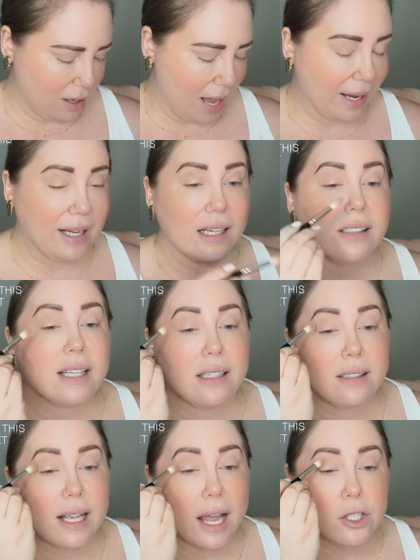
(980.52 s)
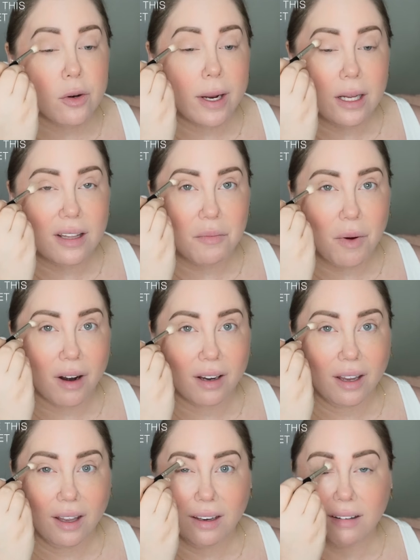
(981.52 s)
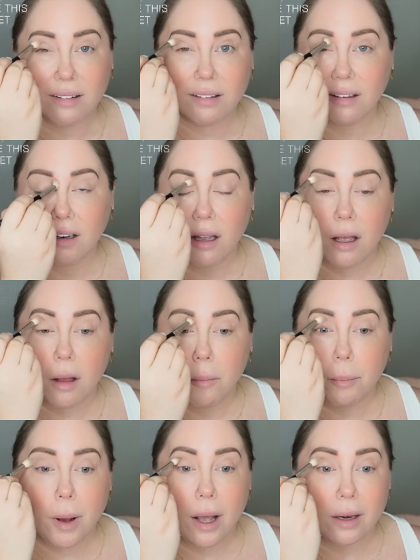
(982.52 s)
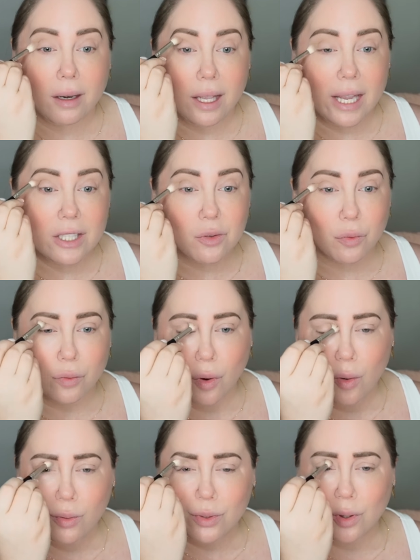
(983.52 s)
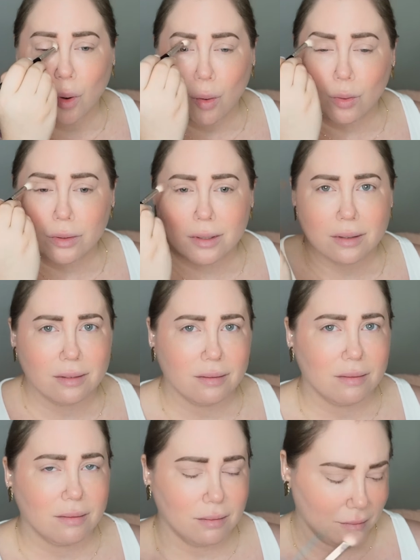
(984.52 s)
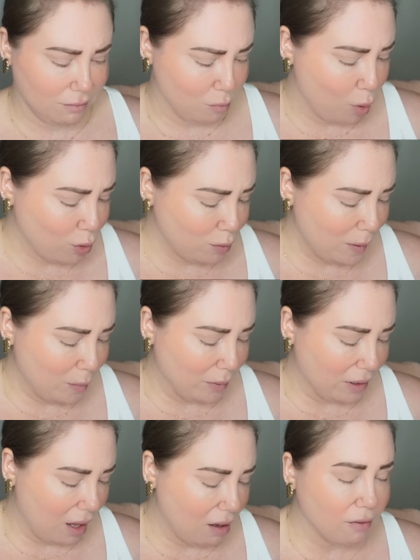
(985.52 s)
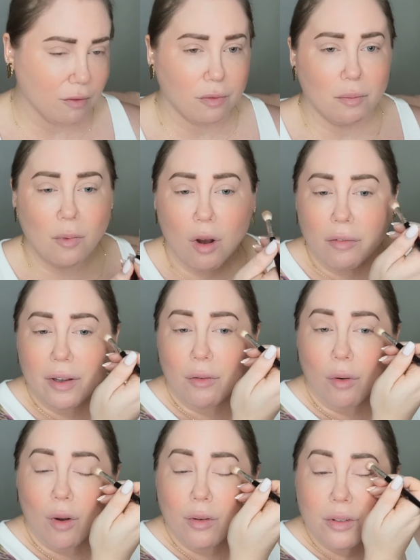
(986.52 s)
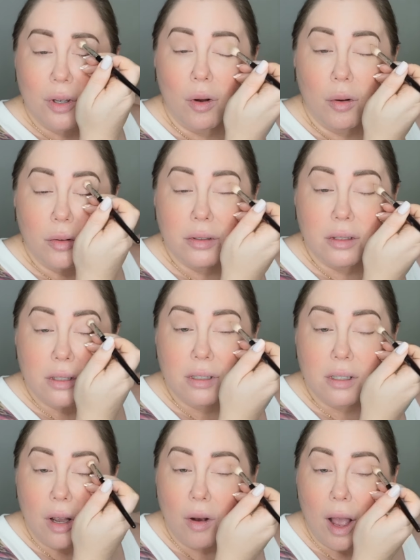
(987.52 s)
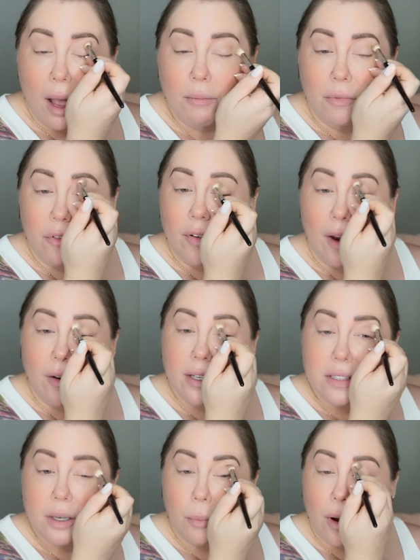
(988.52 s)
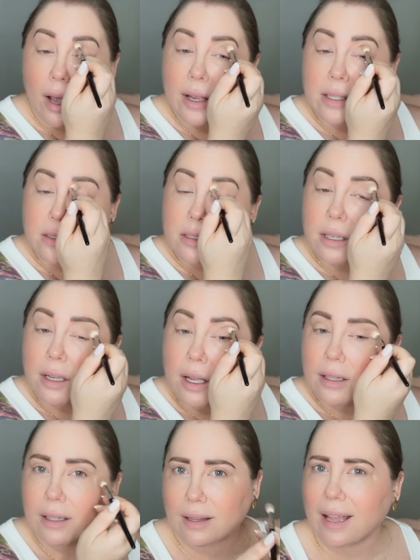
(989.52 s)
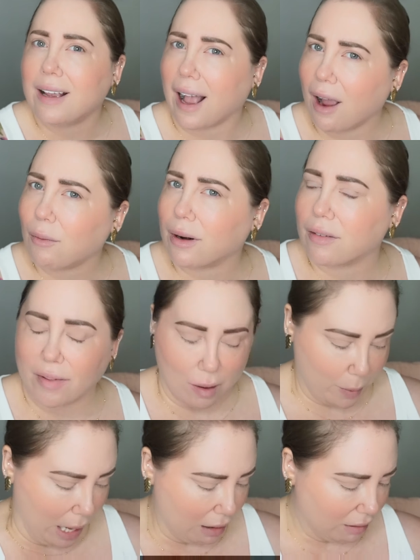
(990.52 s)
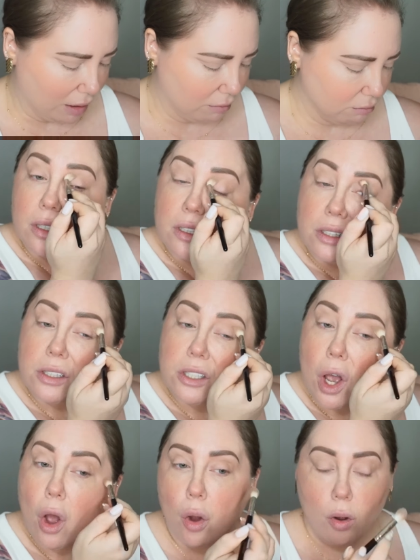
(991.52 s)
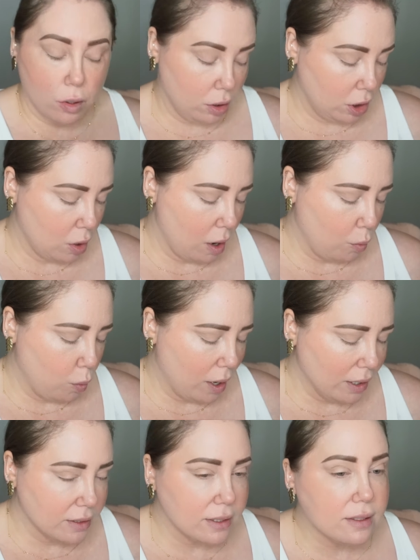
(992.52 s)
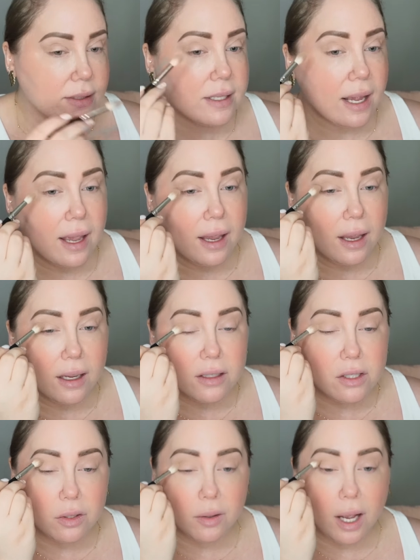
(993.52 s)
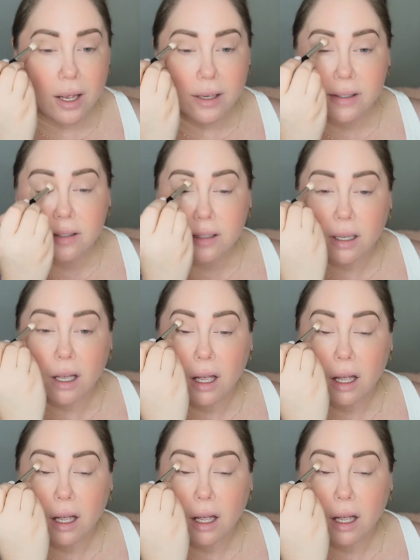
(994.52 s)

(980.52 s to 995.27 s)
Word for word: I guess they saturated the market, but it's rose gold. Most people love mauve rose golds, so I'm very surprised that they got rid of that palette. So, you know, I wanted to say to you guys,